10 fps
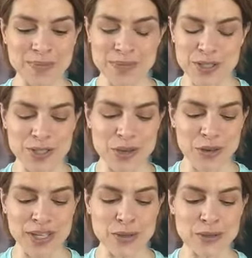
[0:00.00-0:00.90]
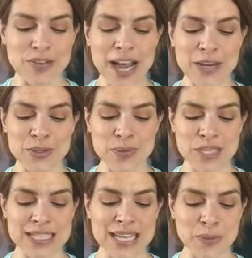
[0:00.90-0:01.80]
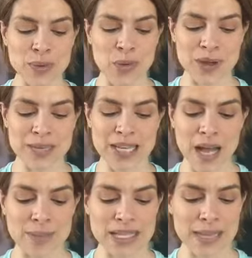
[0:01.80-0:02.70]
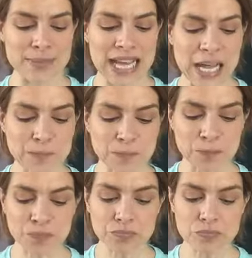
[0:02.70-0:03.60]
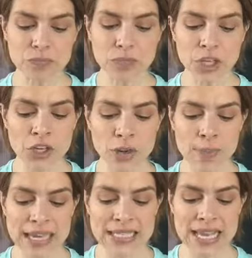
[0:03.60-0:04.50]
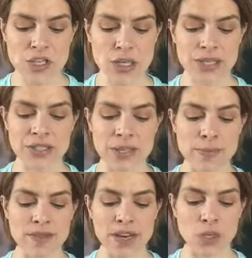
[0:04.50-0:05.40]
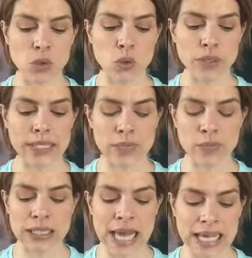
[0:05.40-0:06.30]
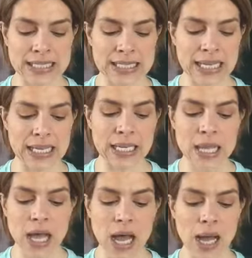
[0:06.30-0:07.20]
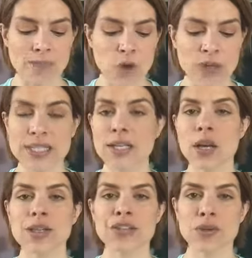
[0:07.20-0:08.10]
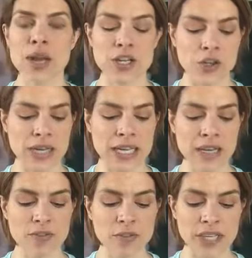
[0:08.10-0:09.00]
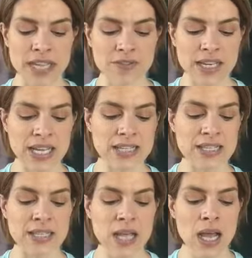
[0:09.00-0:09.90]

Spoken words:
just stoking those fires when instead we want to be calming them down. Your meditation is going to be very cooling and relaxing, focusing on surrendering, forgiveness,